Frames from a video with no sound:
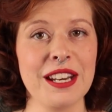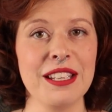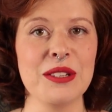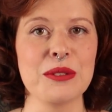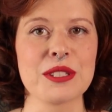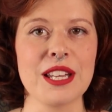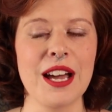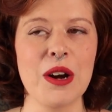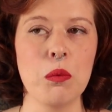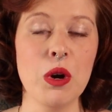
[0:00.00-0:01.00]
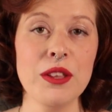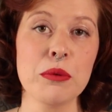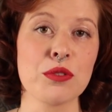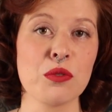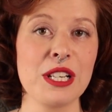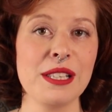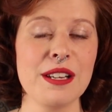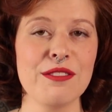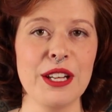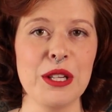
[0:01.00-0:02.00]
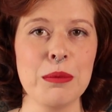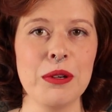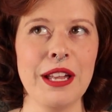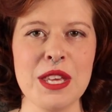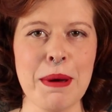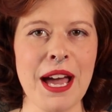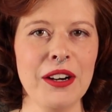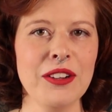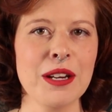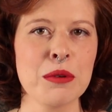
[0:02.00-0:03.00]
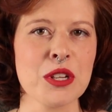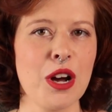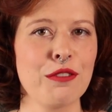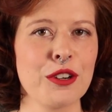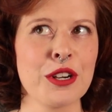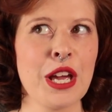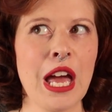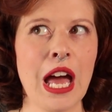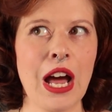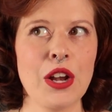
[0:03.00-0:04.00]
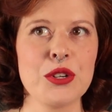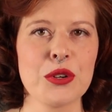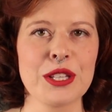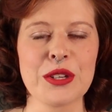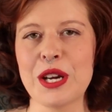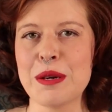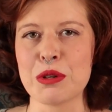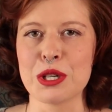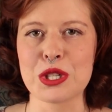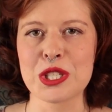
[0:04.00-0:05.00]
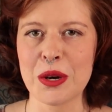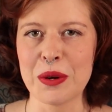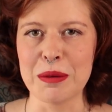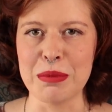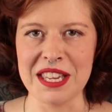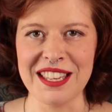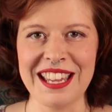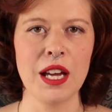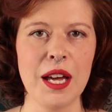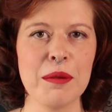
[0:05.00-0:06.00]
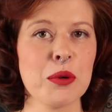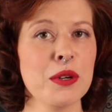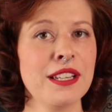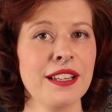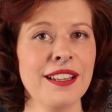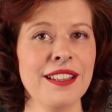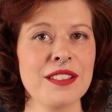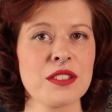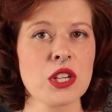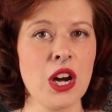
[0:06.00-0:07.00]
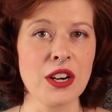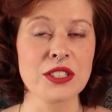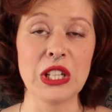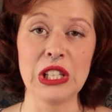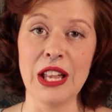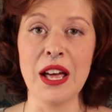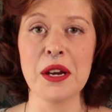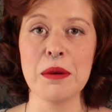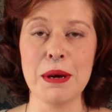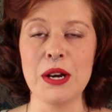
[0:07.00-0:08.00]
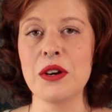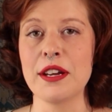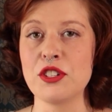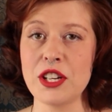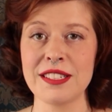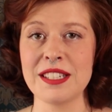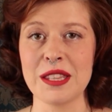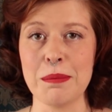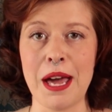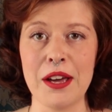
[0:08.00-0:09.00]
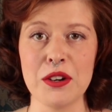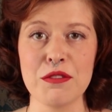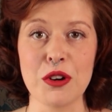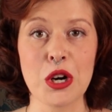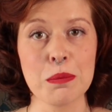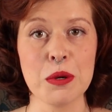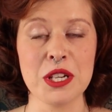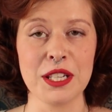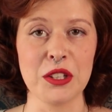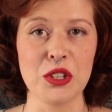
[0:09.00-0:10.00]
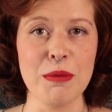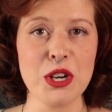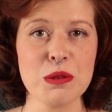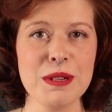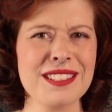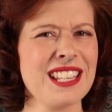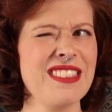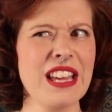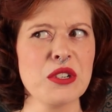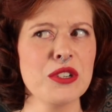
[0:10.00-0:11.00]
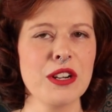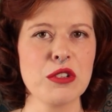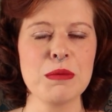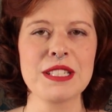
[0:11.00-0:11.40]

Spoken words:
that I used. One that was freely available, the pattern that was offered during the Great British Sewing Bee. Marika talked a lot about adjusting the pattern for her particular measurements, and that turned out to